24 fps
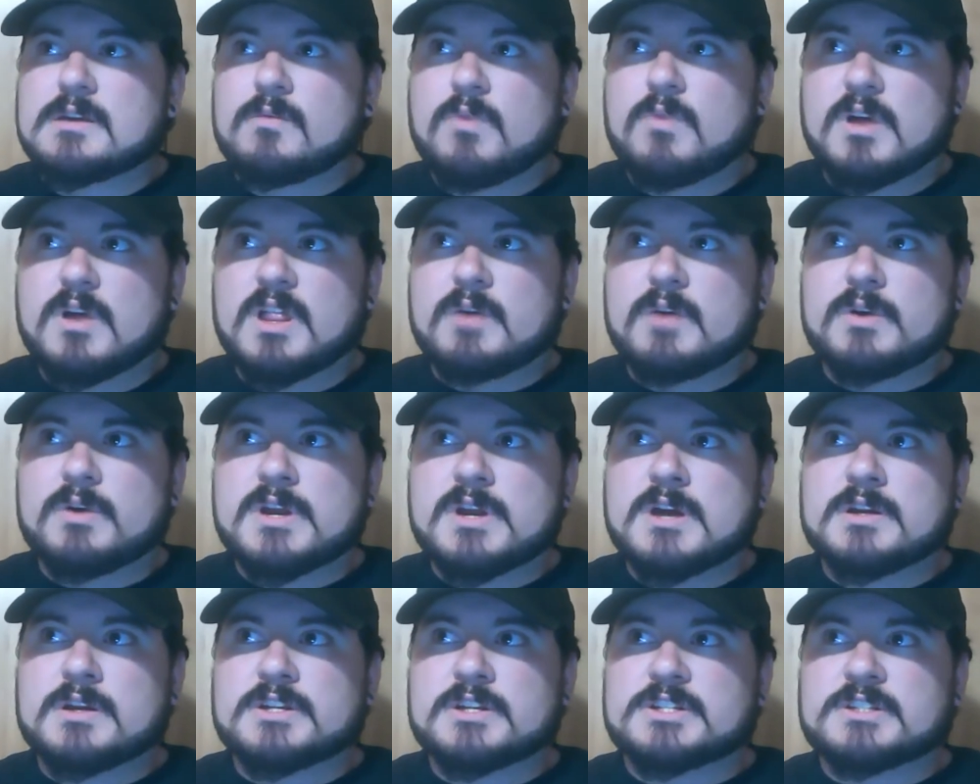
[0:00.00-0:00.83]
well, it would
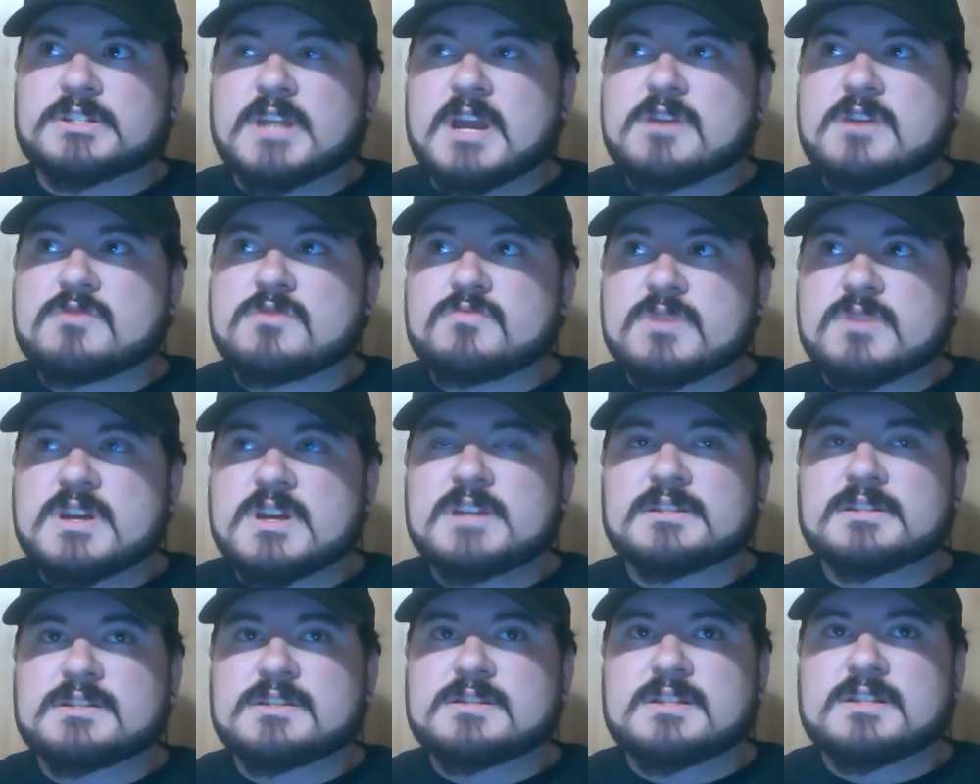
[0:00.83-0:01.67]
only stand to
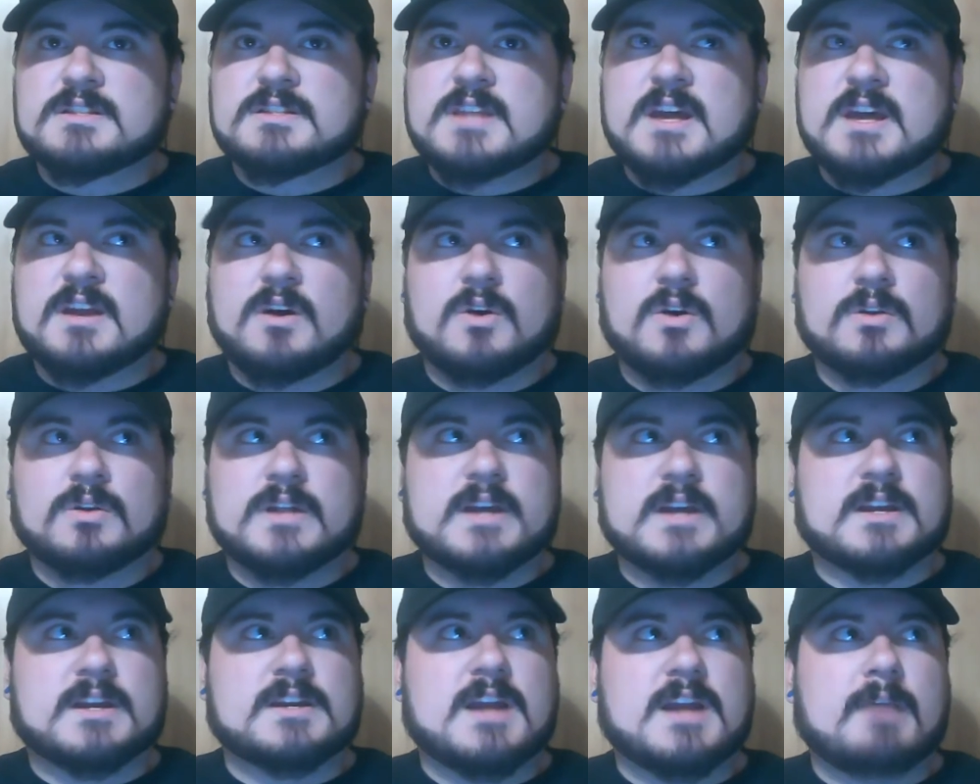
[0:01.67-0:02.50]
reason that that
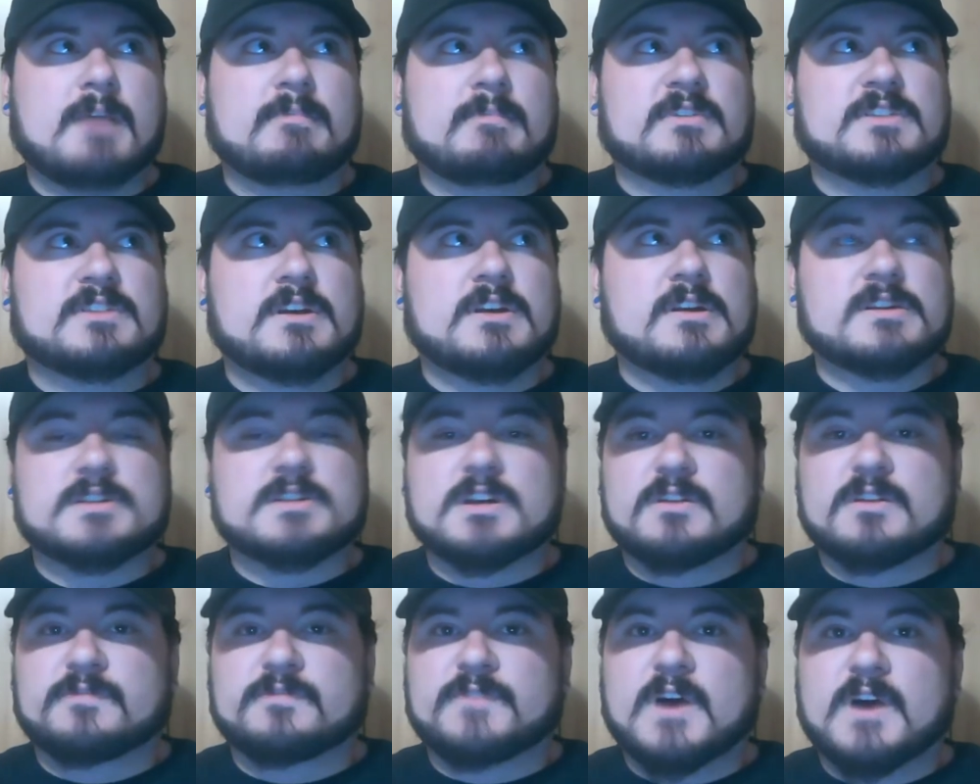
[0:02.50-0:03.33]
whole economic theory is
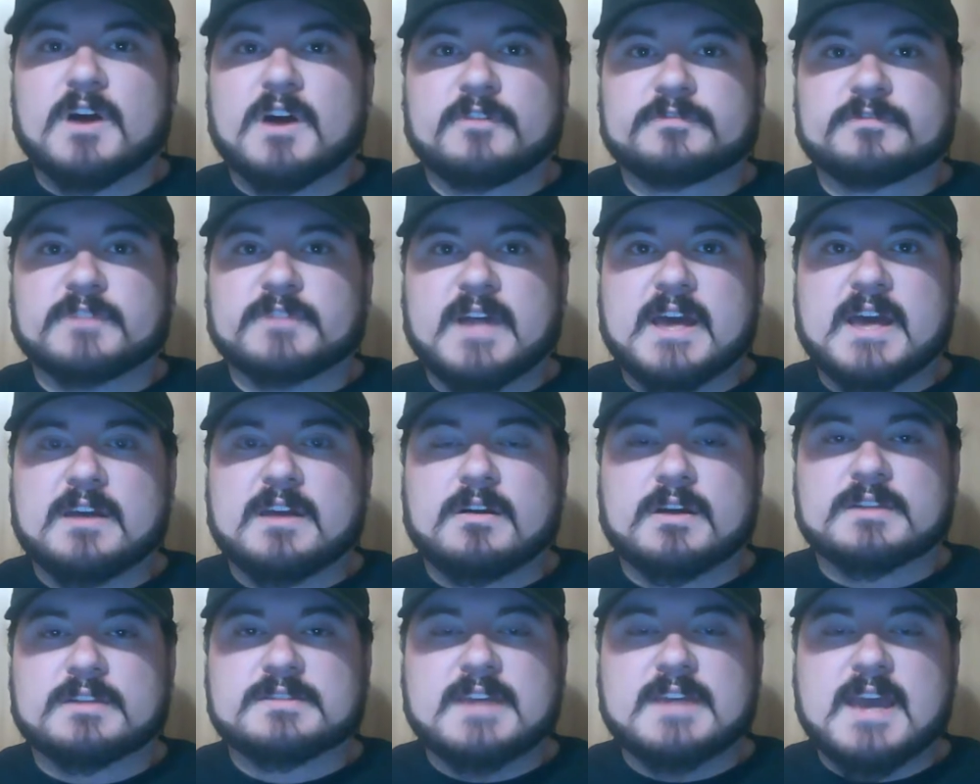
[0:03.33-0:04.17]
going to fall flat
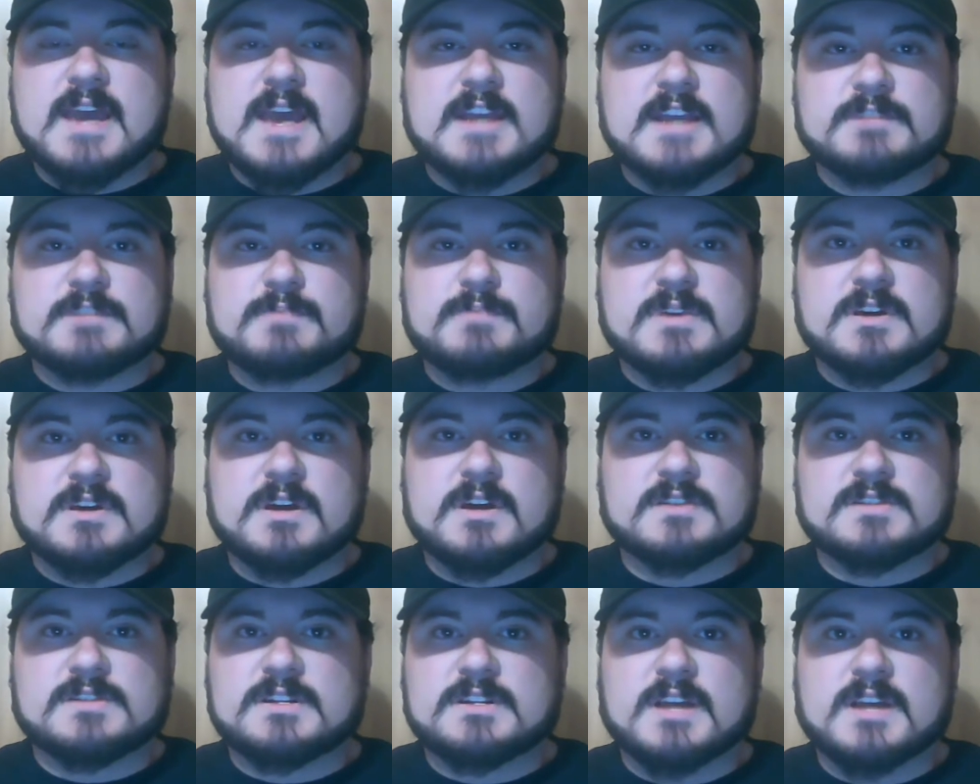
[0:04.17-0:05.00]
on its ass
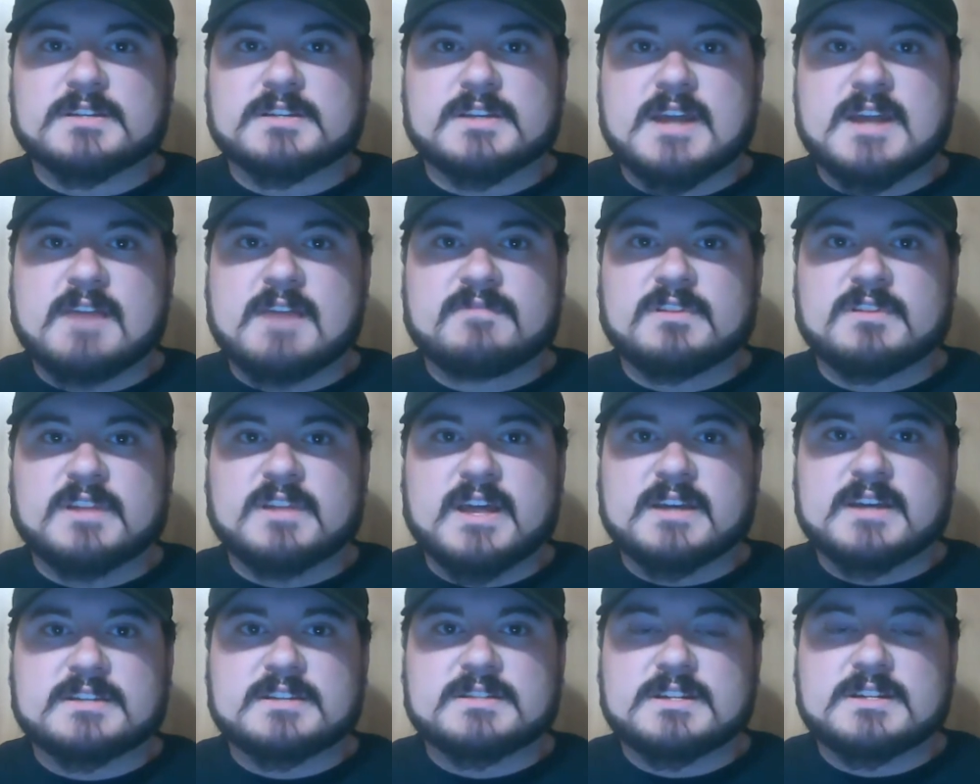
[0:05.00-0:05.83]
because it doesn't have the
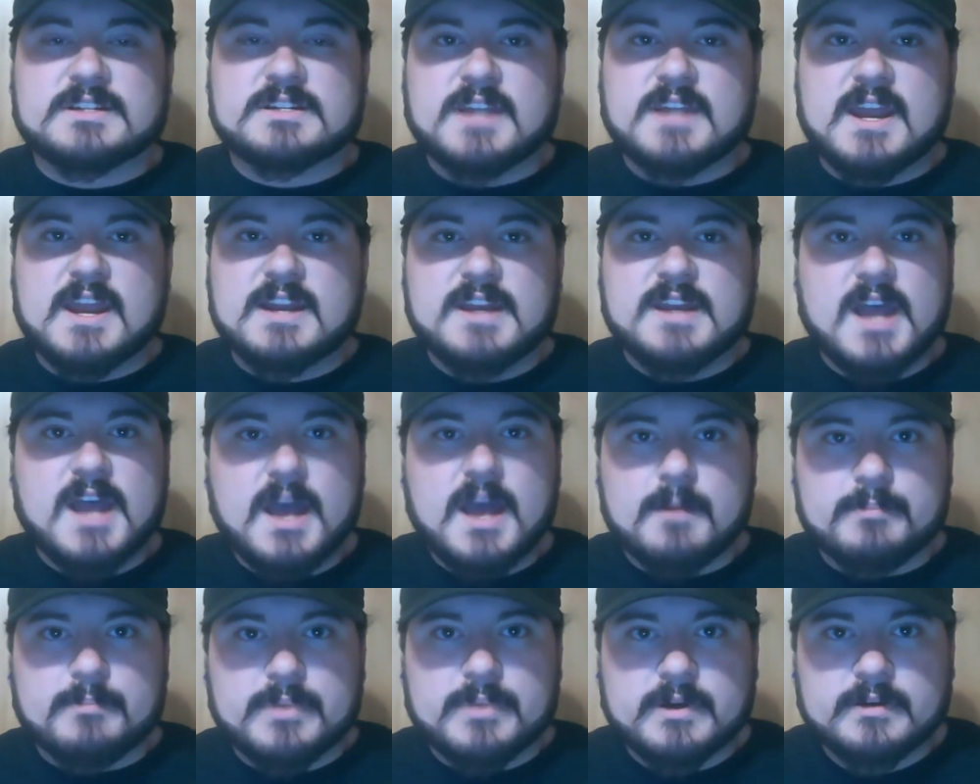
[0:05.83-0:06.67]
legs to stand
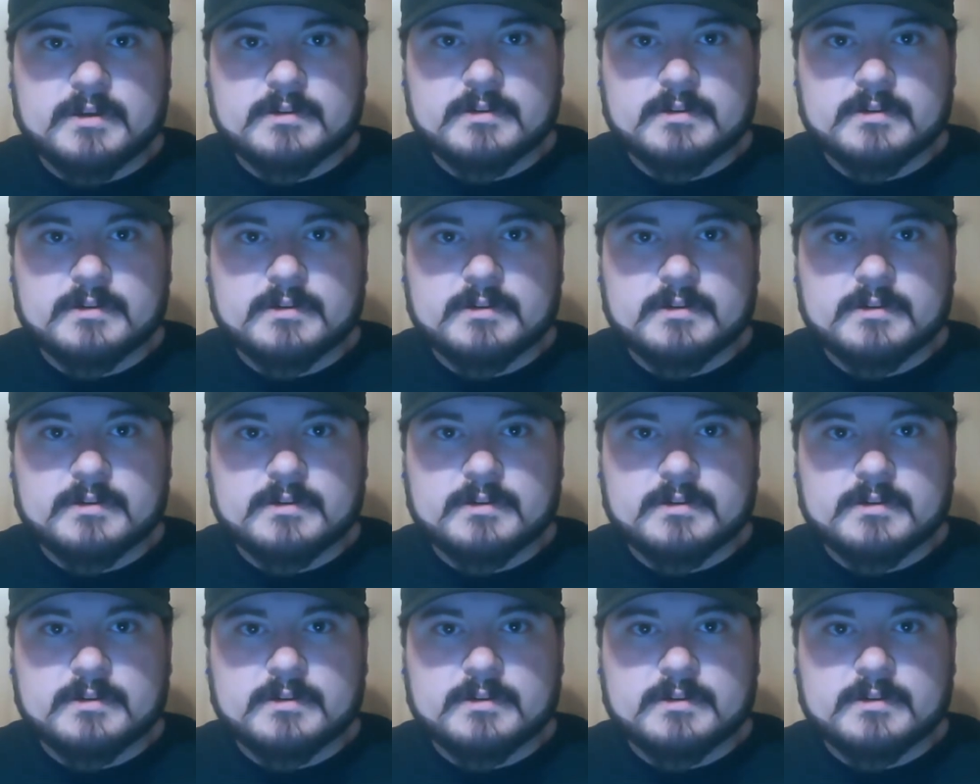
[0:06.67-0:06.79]
up.